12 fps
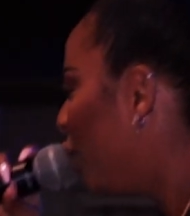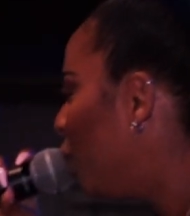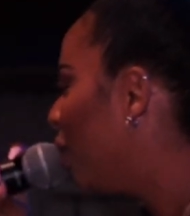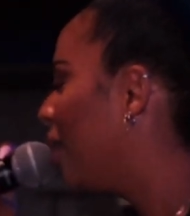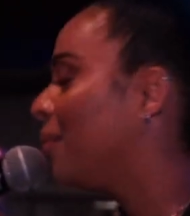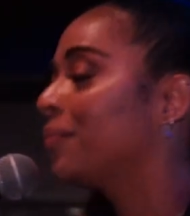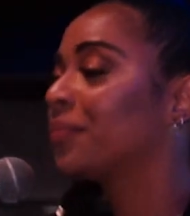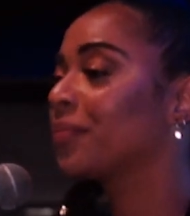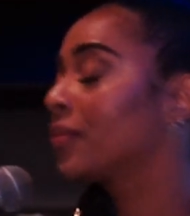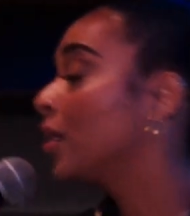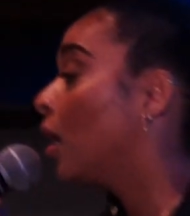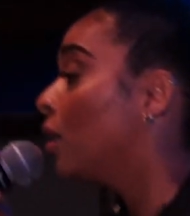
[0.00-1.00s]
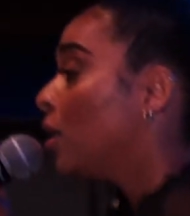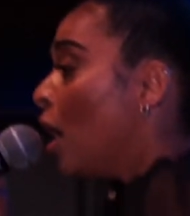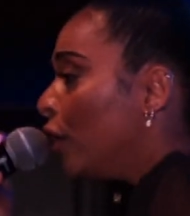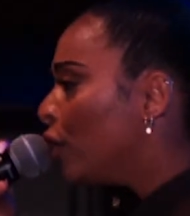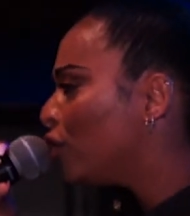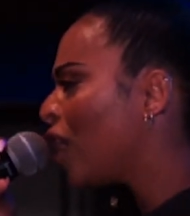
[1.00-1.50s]
And
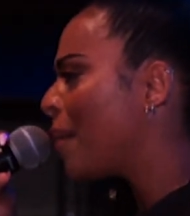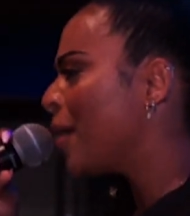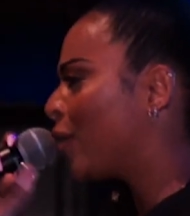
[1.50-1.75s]
it's